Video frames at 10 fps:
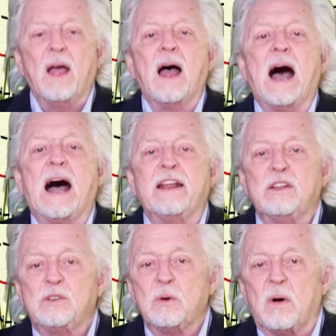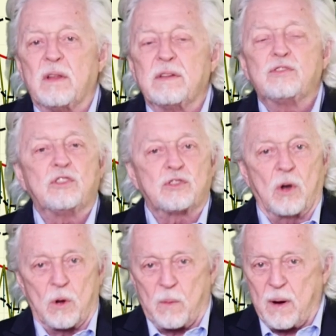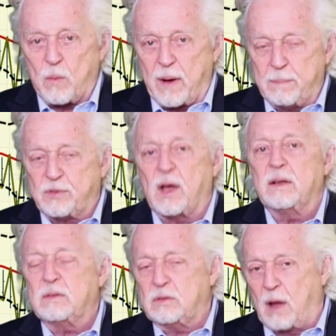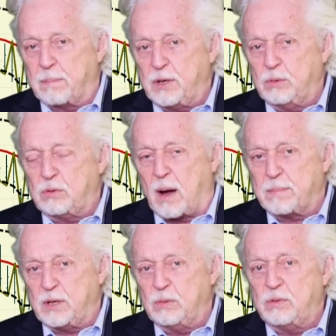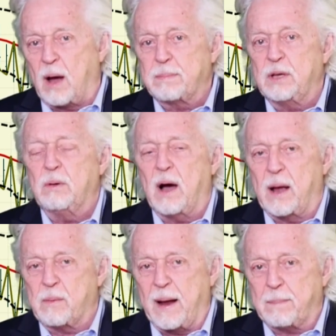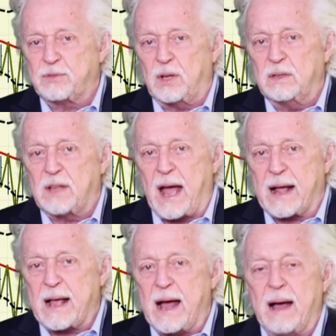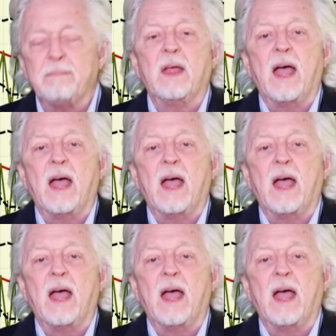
How do you do all this? Just go to our website, www.iraepstein.com,